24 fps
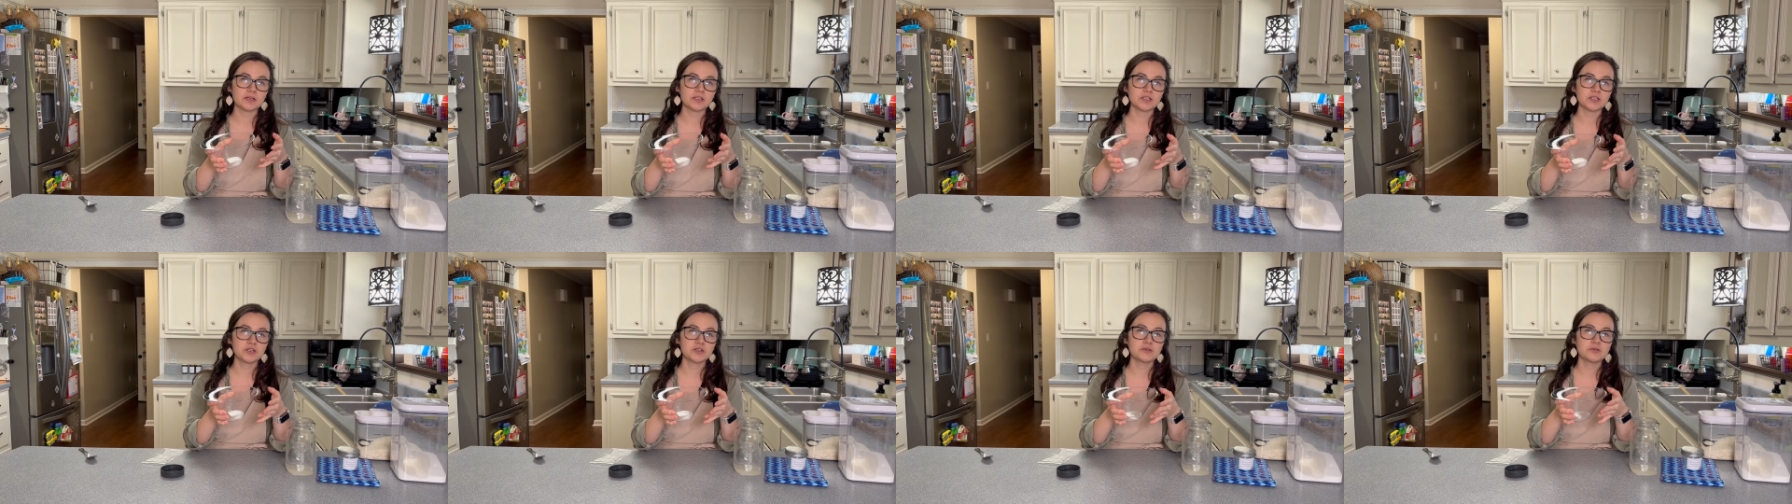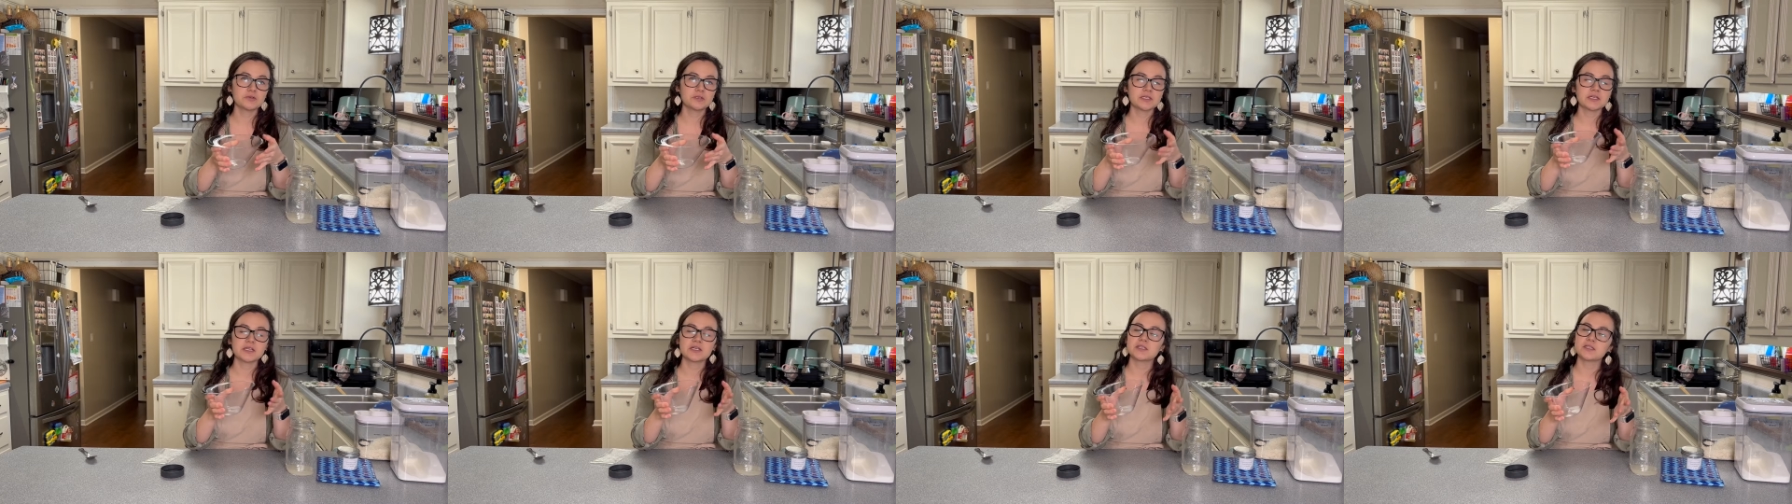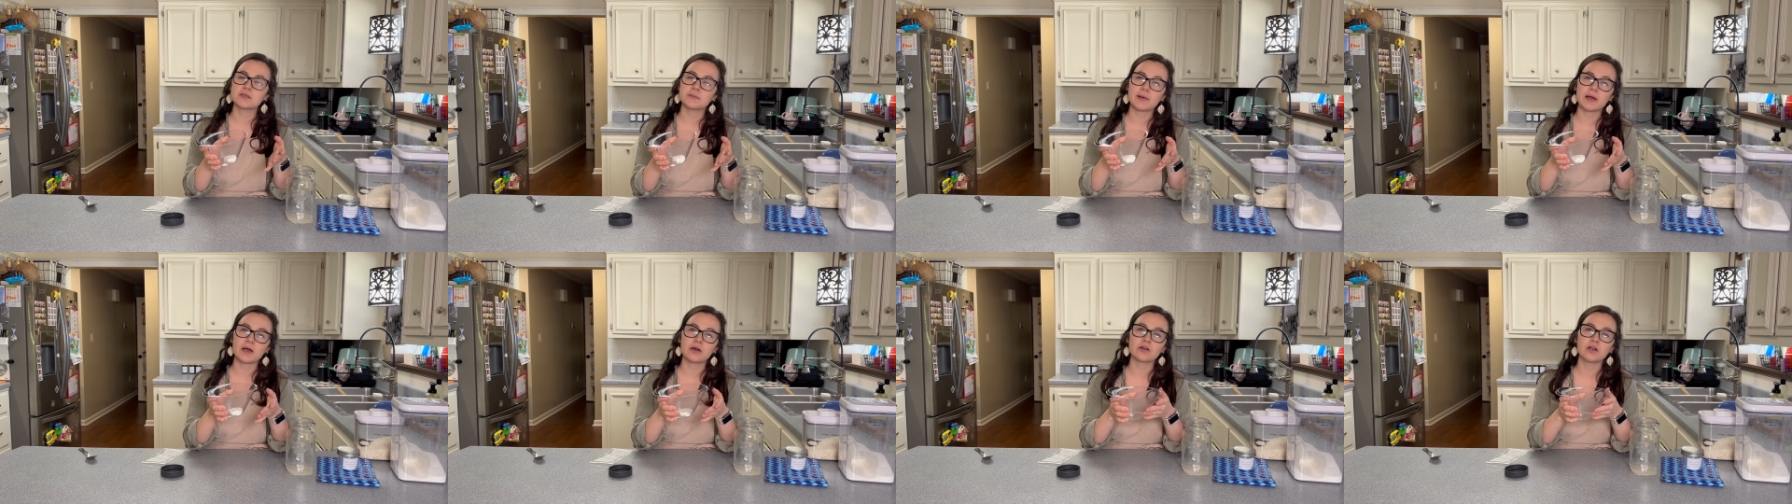to use, and it's
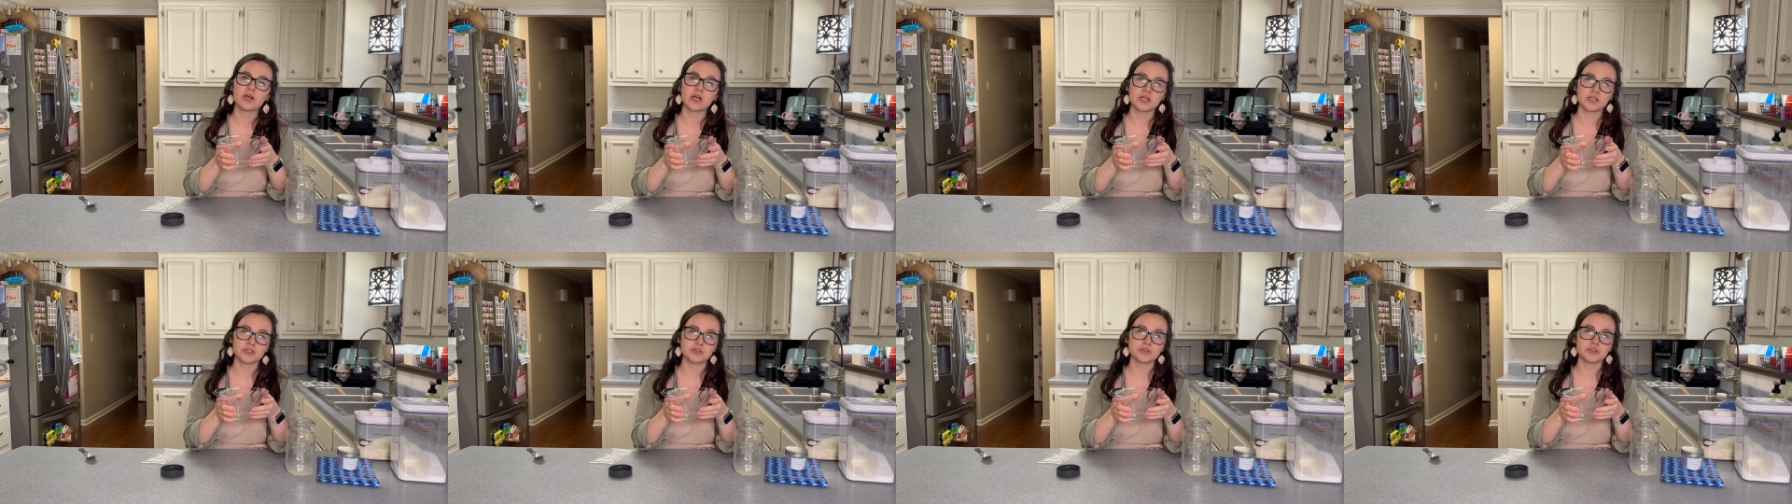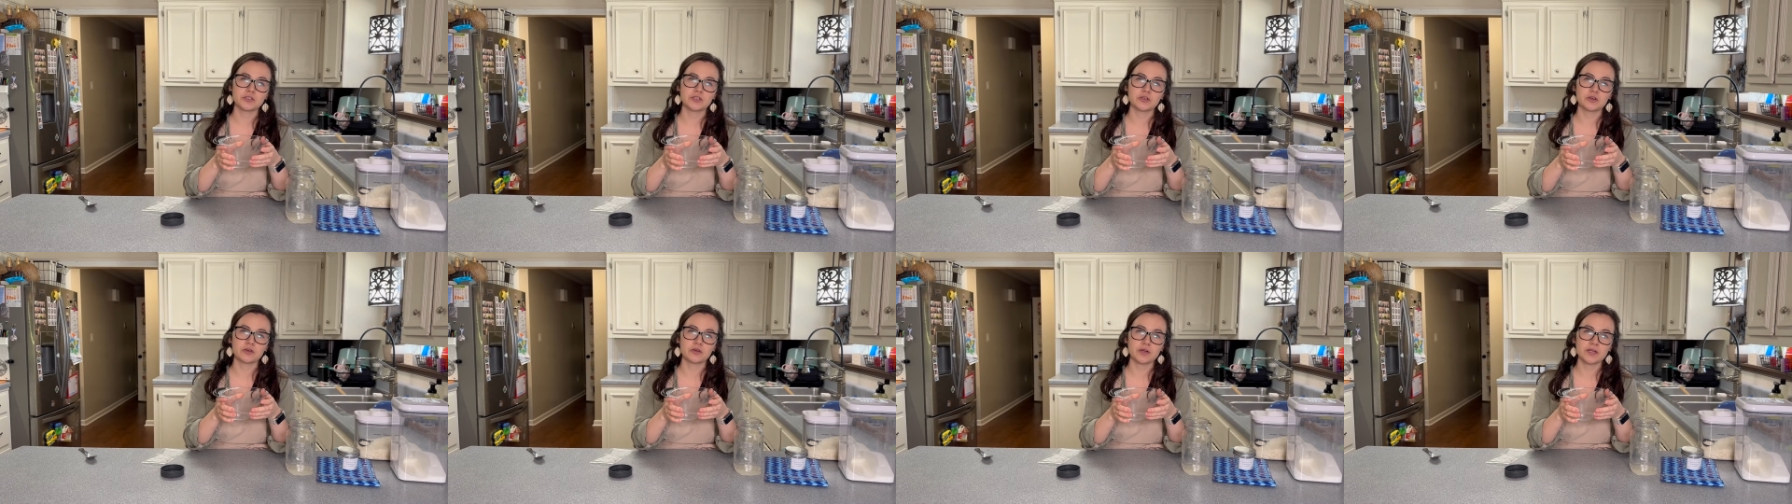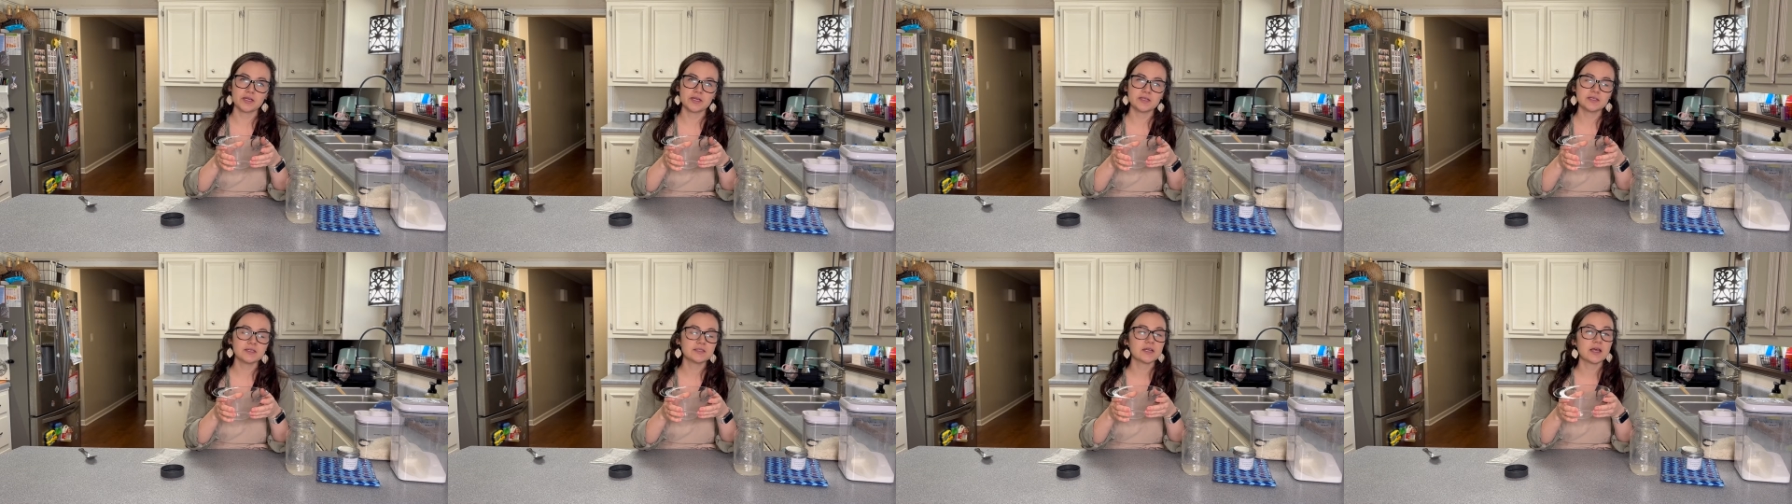about 100 degrees.